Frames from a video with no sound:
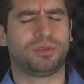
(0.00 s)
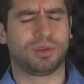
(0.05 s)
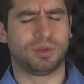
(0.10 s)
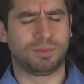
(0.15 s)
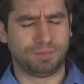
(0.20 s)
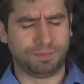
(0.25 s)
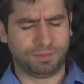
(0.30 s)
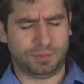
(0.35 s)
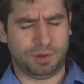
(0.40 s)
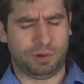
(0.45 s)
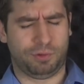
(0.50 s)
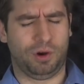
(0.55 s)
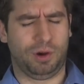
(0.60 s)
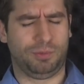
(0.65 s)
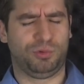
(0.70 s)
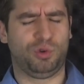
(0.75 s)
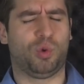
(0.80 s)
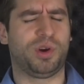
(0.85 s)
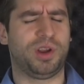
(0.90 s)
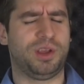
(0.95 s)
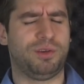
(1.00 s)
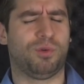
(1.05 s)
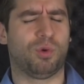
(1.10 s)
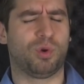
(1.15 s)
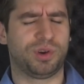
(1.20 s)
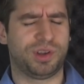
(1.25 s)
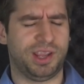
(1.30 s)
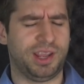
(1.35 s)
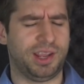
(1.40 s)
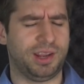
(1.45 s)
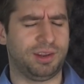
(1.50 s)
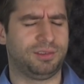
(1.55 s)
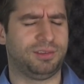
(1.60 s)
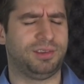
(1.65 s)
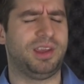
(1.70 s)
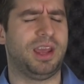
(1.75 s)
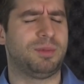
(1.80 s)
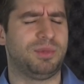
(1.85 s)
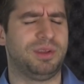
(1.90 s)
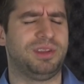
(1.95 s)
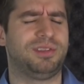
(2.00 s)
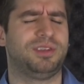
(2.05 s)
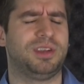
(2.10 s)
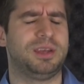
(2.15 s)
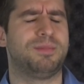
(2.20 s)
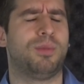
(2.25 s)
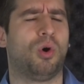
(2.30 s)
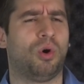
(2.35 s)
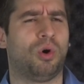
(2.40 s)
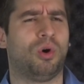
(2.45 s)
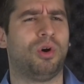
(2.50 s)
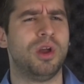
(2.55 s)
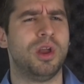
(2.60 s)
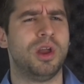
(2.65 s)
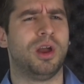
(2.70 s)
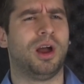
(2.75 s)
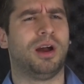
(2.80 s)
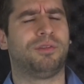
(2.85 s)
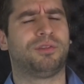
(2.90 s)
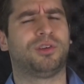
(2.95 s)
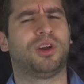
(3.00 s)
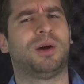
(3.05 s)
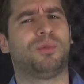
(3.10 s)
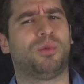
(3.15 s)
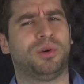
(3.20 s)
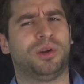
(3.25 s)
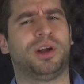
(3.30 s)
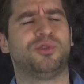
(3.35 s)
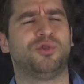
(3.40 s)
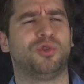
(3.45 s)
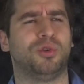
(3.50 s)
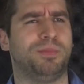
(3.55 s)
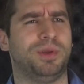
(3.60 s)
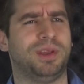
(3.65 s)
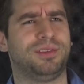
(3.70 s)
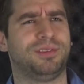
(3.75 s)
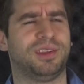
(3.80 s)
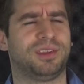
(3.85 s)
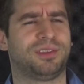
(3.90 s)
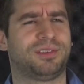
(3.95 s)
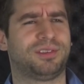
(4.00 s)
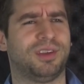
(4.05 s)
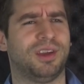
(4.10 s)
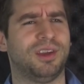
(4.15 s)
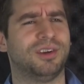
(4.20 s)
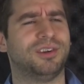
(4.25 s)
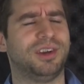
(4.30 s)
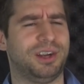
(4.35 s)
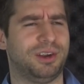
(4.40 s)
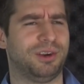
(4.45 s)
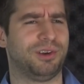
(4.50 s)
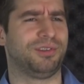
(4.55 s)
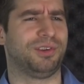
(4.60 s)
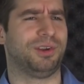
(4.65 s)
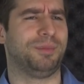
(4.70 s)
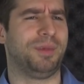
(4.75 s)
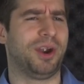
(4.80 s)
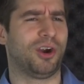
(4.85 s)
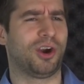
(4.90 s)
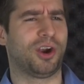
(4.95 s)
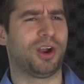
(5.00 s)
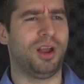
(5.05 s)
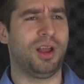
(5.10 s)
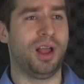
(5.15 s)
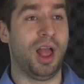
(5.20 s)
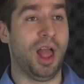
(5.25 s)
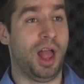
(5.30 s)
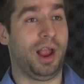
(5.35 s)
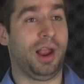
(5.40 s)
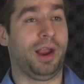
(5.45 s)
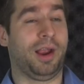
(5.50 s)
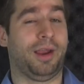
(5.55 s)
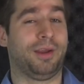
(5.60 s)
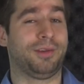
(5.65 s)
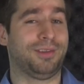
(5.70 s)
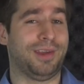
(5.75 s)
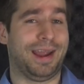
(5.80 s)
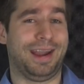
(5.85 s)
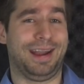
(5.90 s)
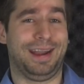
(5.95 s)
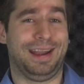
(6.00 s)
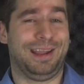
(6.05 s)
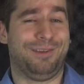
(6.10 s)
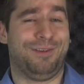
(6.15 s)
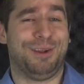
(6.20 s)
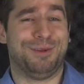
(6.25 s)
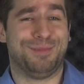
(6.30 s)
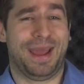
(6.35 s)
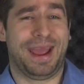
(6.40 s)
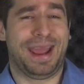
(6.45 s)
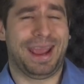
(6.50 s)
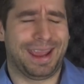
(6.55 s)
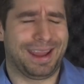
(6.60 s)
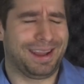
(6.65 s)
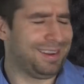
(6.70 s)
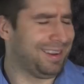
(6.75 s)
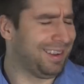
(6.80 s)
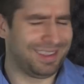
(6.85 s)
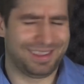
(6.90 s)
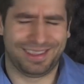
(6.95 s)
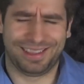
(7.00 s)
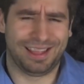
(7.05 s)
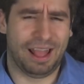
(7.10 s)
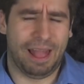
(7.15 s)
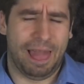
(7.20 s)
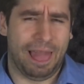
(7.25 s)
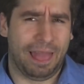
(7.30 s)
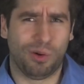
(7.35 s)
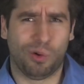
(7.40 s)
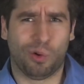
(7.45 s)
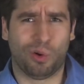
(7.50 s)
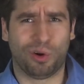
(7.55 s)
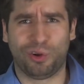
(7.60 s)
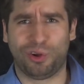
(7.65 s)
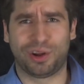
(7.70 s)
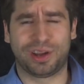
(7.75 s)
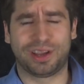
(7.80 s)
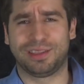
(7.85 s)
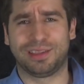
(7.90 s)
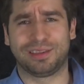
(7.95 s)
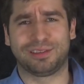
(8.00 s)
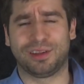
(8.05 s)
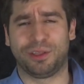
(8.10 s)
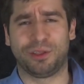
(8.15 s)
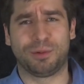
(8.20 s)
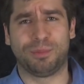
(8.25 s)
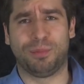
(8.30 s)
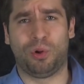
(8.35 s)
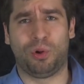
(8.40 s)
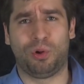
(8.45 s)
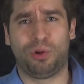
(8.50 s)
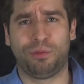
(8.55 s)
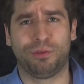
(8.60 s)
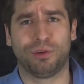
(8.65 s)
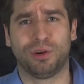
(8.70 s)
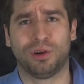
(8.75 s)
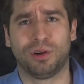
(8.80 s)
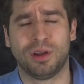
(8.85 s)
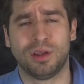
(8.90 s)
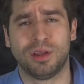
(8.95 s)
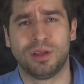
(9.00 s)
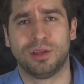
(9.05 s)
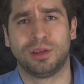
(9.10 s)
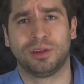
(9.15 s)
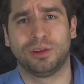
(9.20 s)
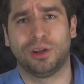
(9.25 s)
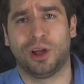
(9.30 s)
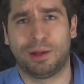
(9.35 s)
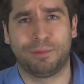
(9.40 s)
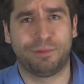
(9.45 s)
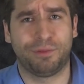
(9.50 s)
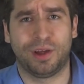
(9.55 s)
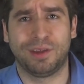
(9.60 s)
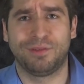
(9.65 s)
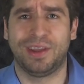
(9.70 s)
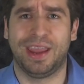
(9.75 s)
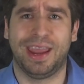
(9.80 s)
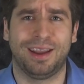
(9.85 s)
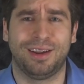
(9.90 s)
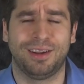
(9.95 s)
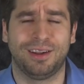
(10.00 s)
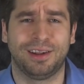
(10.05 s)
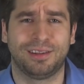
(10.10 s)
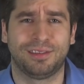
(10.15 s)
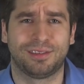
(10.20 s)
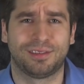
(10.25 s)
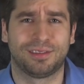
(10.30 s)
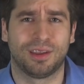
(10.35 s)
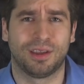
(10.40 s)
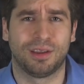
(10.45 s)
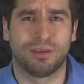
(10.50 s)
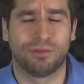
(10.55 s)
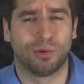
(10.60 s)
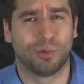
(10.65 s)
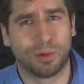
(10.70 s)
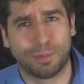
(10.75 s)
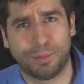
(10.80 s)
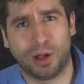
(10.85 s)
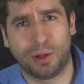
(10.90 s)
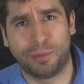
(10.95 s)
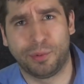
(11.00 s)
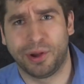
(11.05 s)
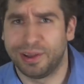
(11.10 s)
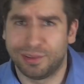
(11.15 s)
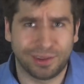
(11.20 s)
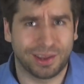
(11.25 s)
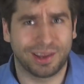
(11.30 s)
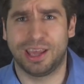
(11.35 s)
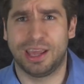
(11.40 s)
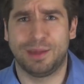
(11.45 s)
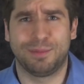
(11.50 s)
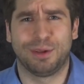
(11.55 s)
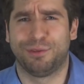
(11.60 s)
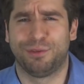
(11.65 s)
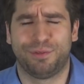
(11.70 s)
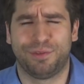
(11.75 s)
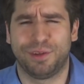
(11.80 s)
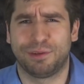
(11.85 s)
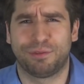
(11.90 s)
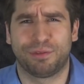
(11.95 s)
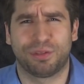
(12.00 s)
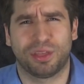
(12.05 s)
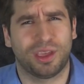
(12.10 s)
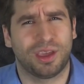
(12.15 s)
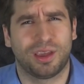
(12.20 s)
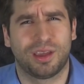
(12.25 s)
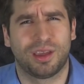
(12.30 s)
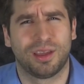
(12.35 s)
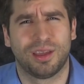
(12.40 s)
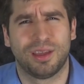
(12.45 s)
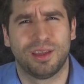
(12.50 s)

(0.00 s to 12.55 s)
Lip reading: from 2014 CNBC poll of top 100 business leaders in America, because I didn't even make it. Or look at this other poll for top five candidates for Republicans. I came in fifth. Like,